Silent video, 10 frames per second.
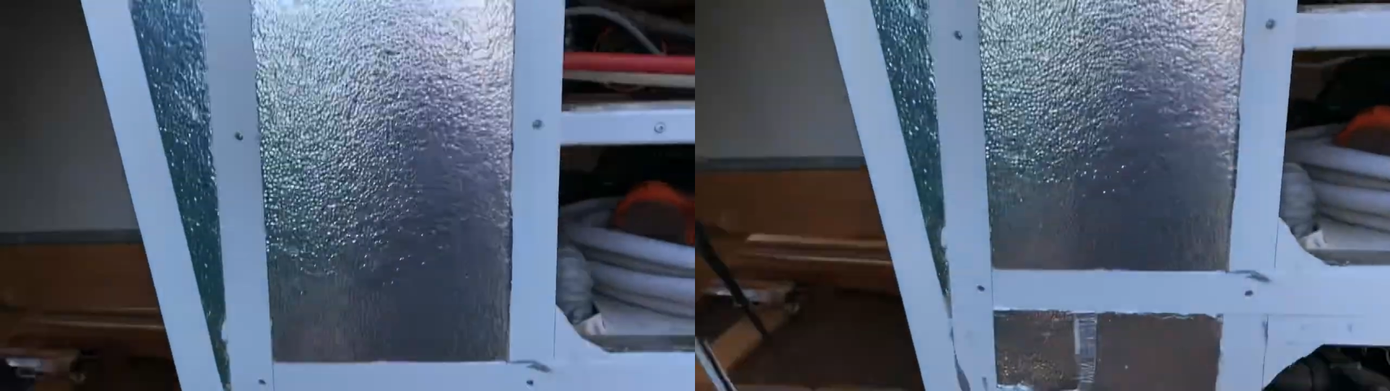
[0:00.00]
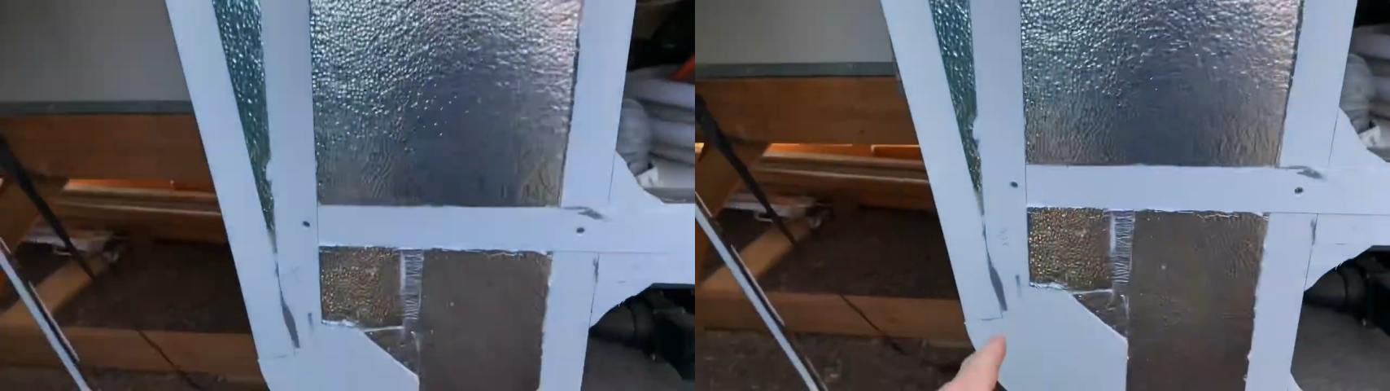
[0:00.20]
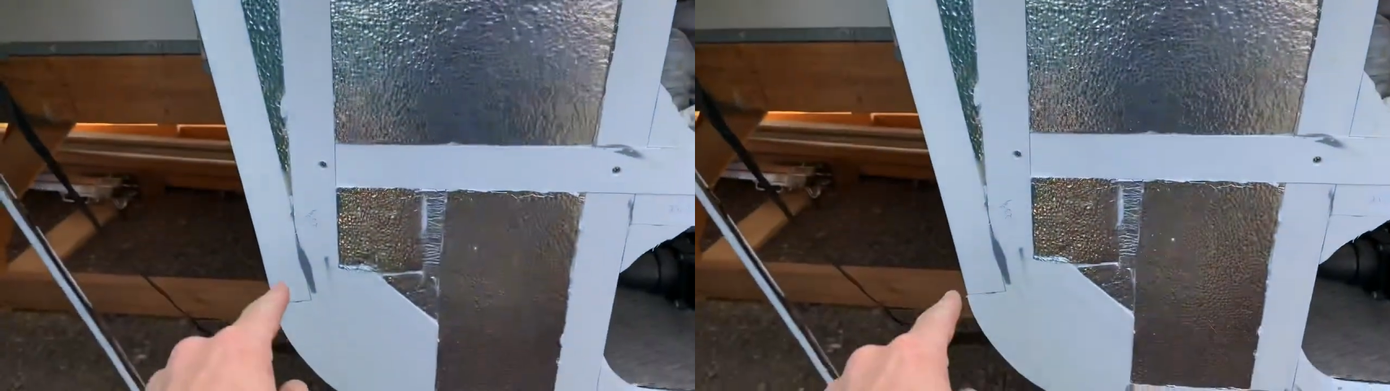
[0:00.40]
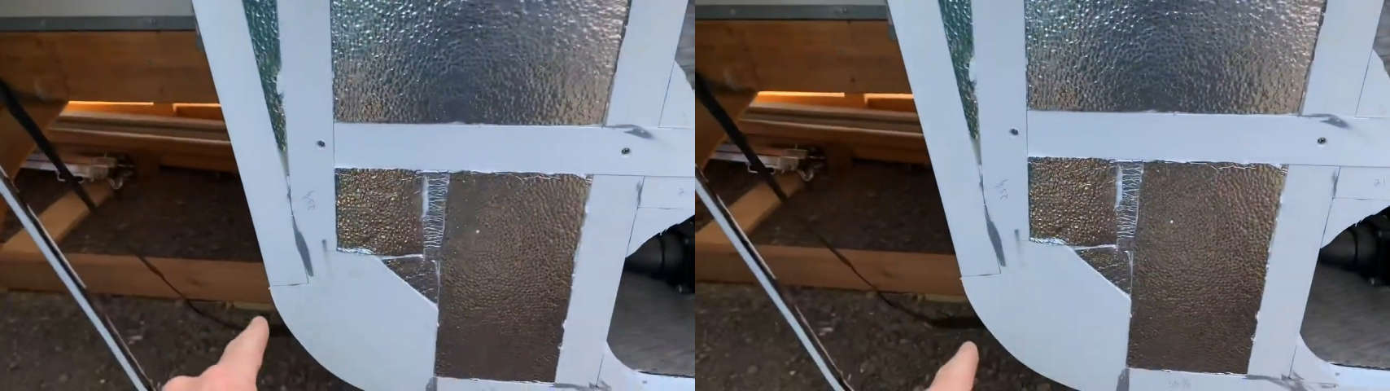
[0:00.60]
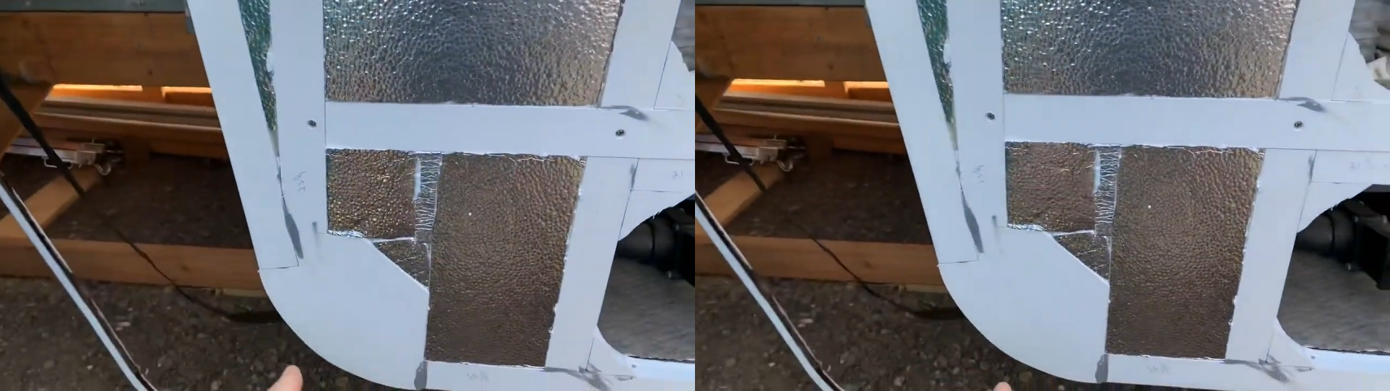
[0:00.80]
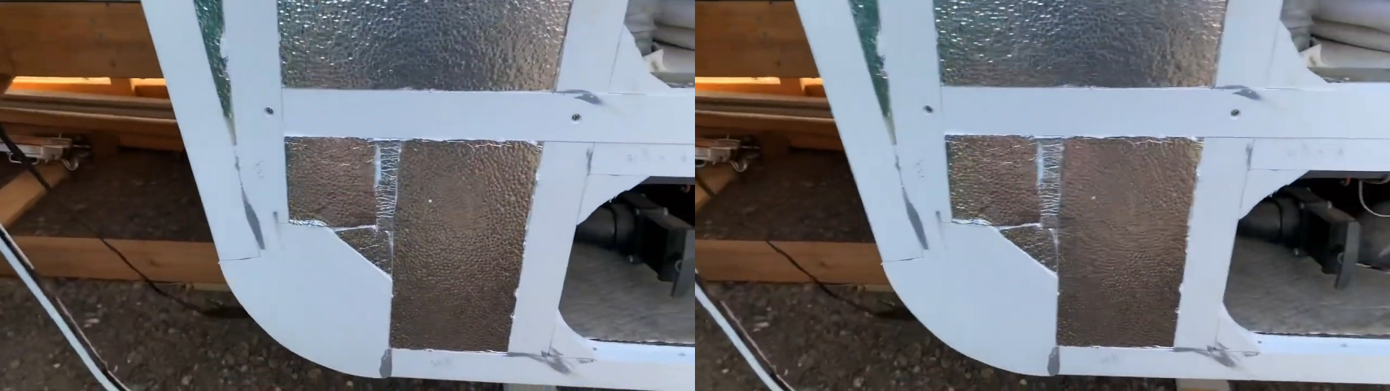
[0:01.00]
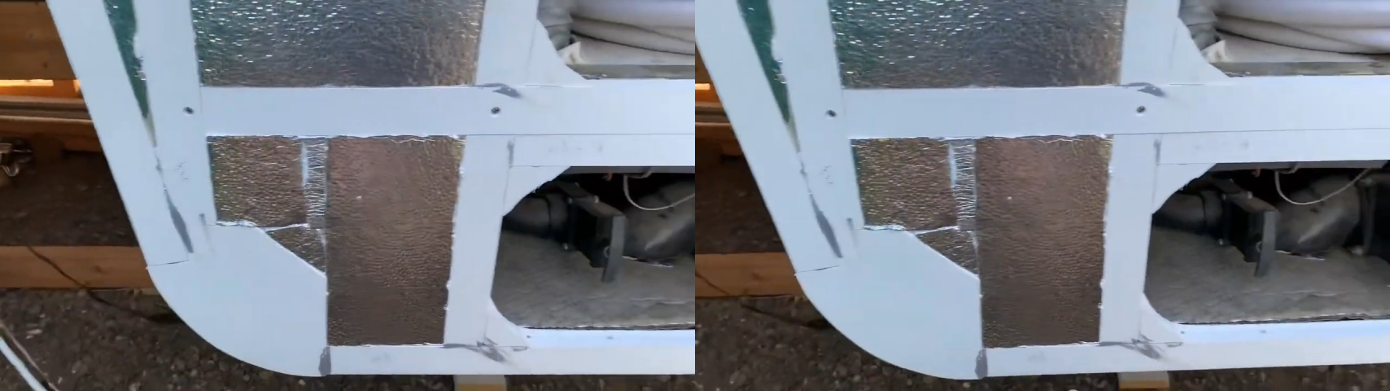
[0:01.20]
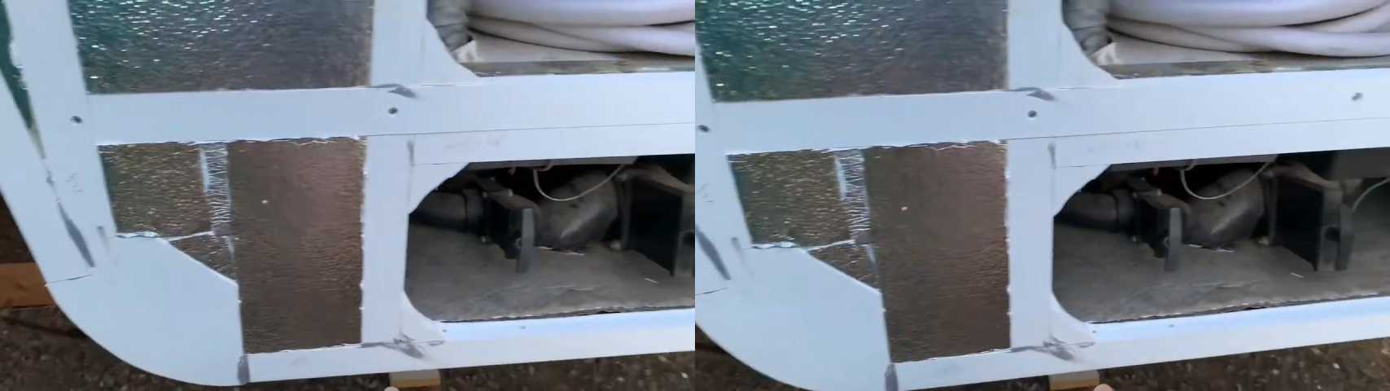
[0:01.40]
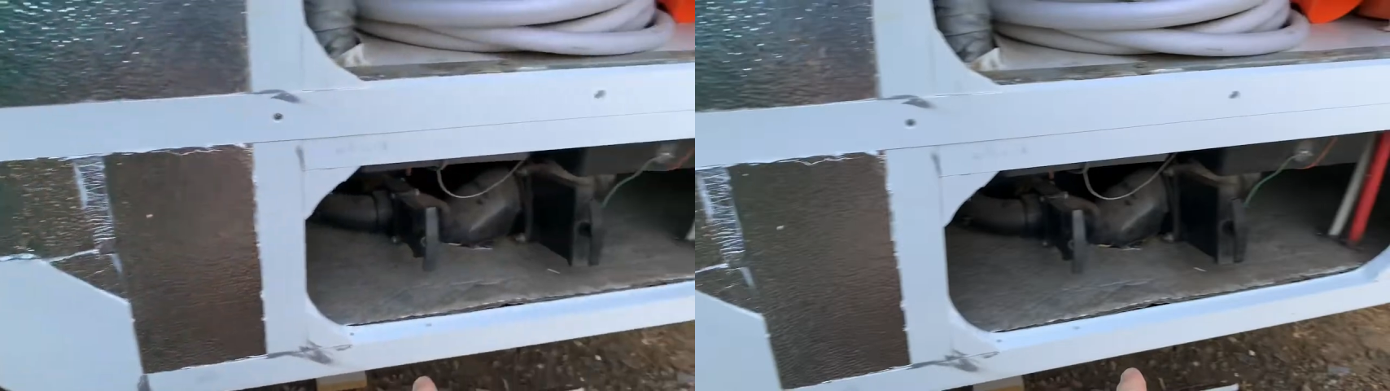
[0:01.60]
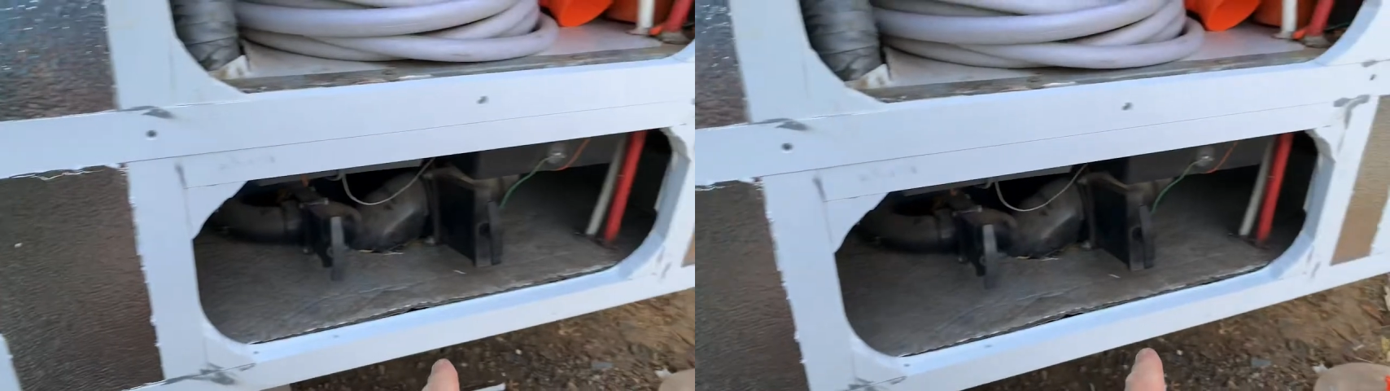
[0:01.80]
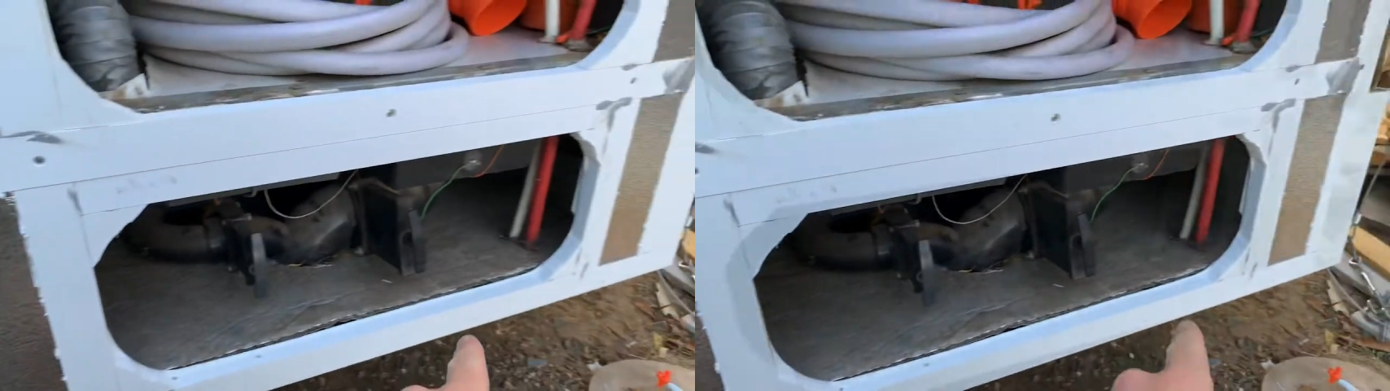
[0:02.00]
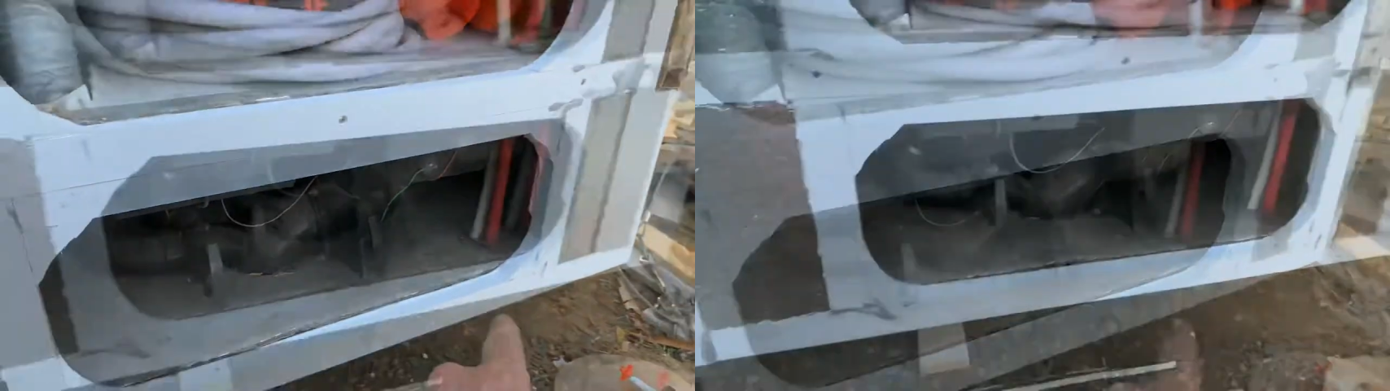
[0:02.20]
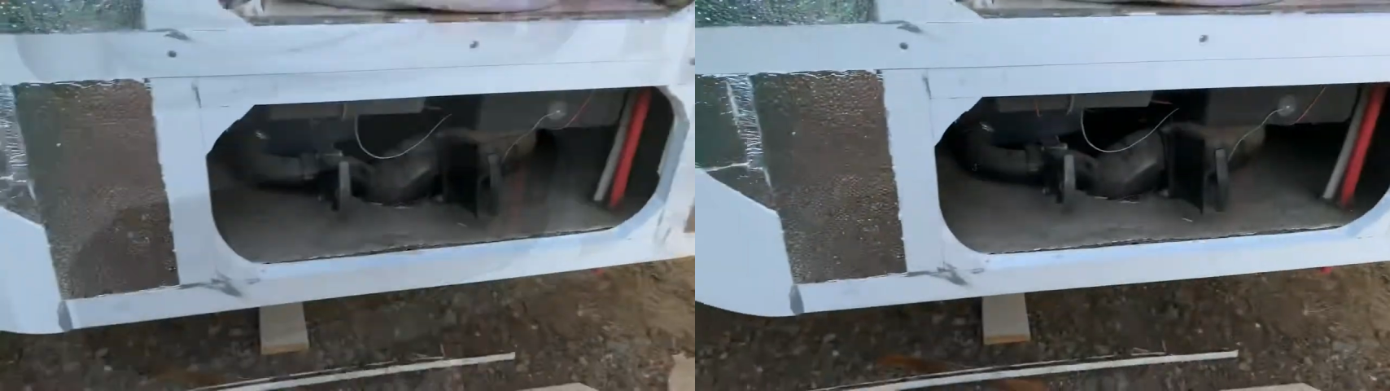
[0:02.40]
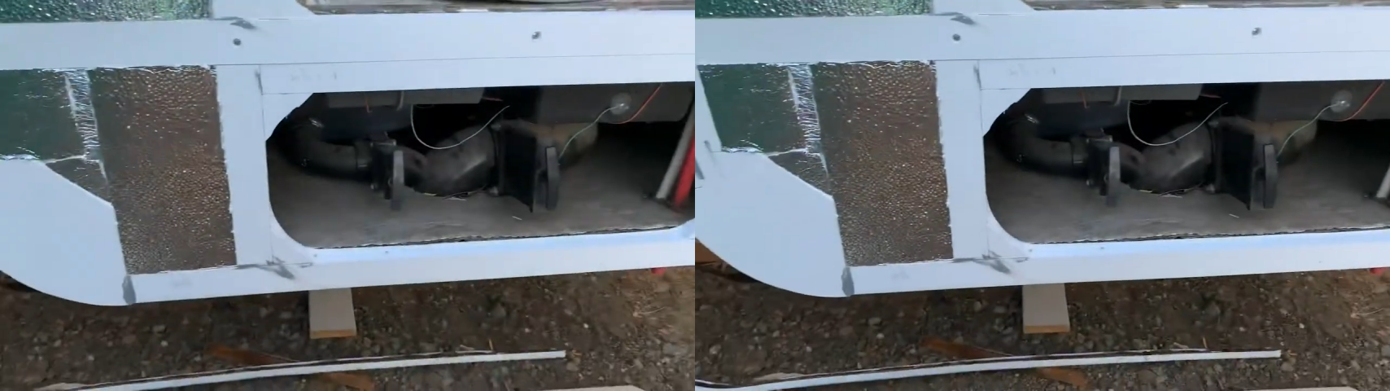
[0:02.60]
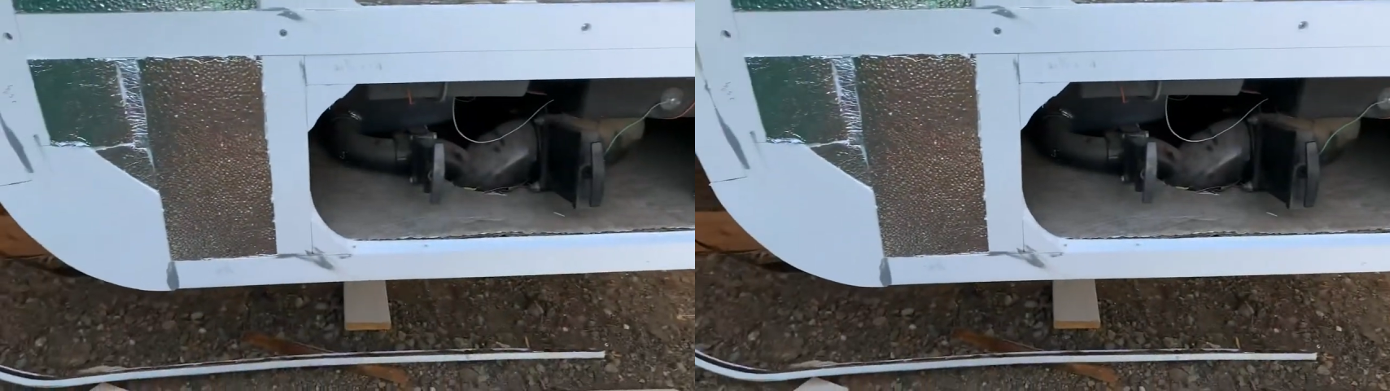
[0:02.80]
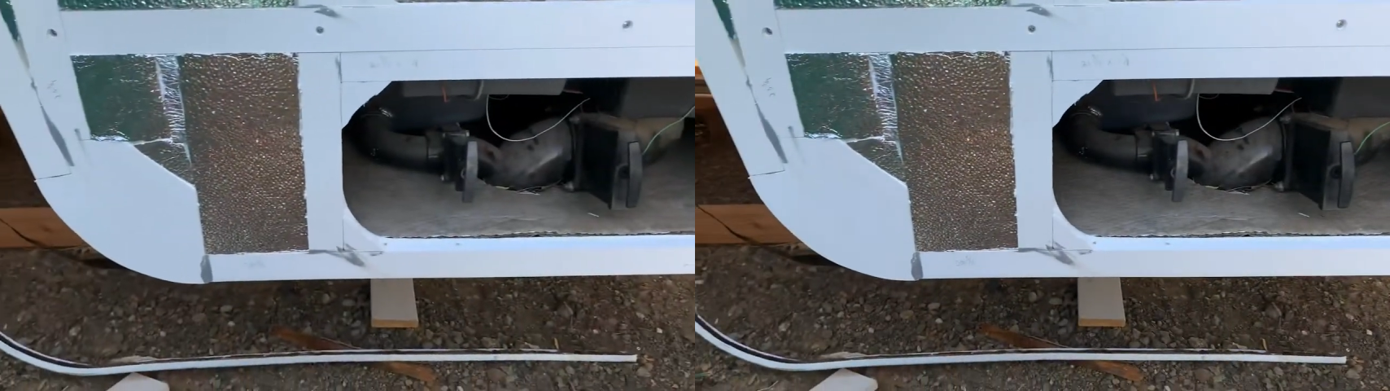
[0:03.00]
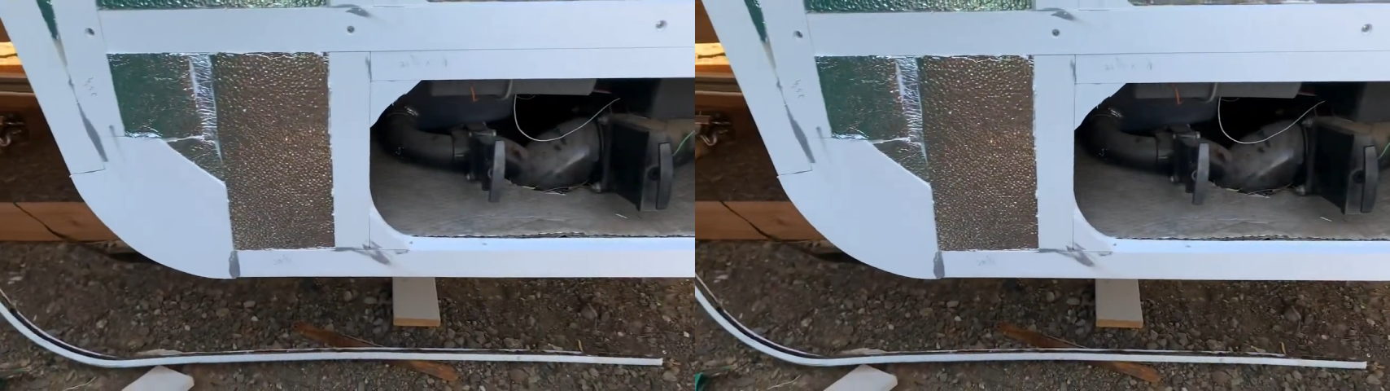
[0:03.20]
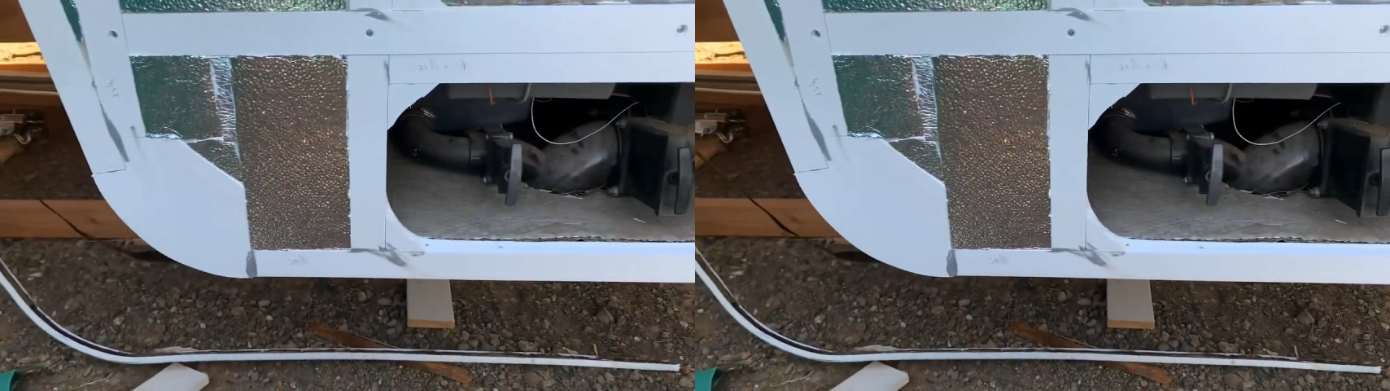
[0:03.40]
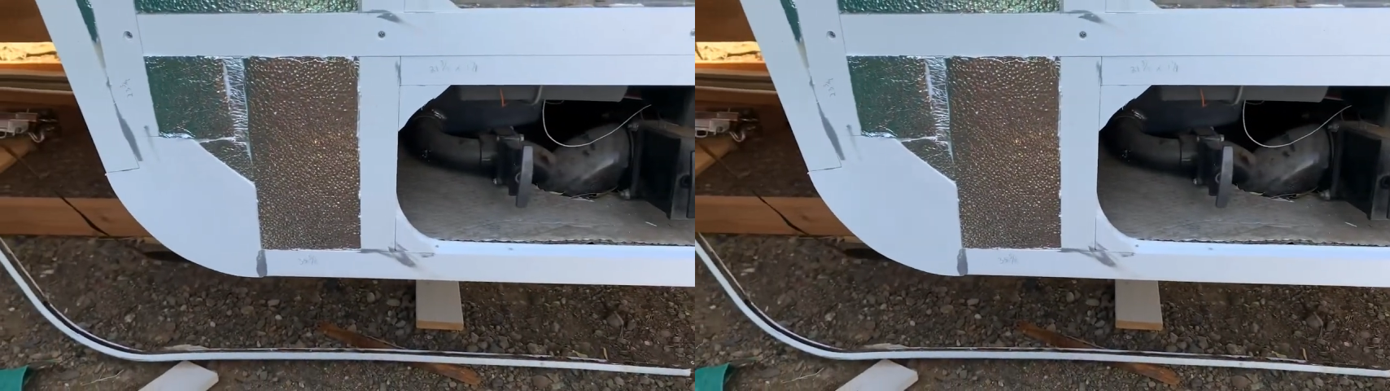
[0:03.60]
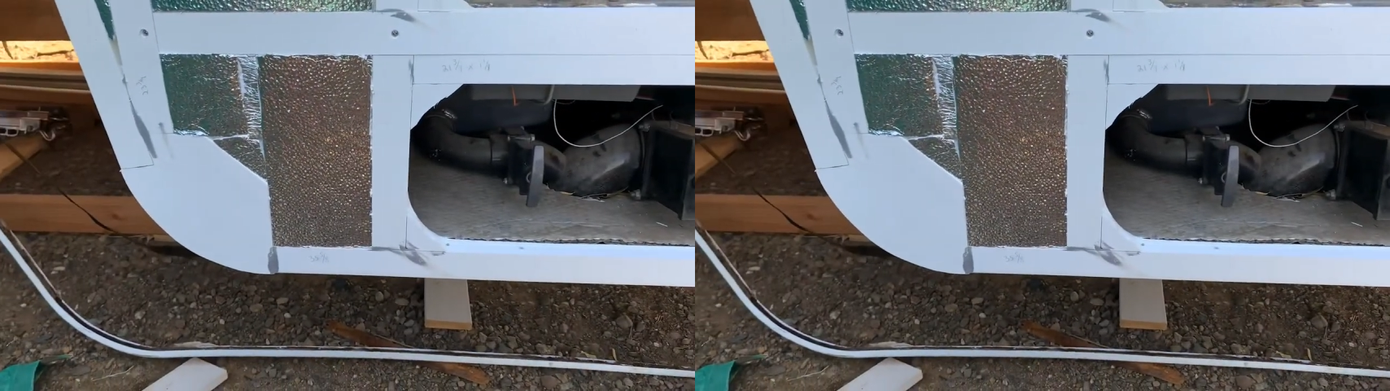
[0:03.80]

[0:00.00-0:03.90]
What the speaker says: (no speaker visible)